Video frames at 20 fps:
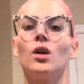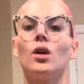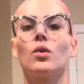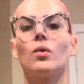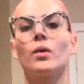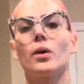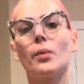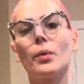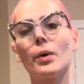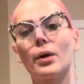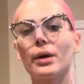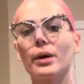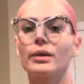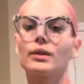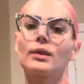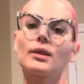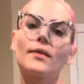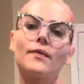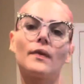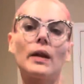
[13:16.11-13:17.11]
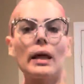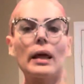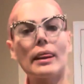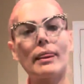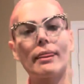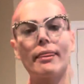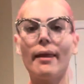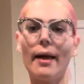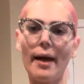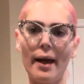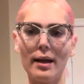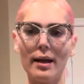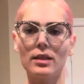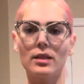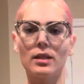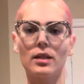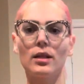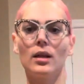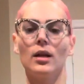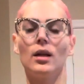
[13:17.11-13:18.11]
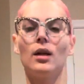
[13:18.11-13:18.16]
going to work, stuff like that.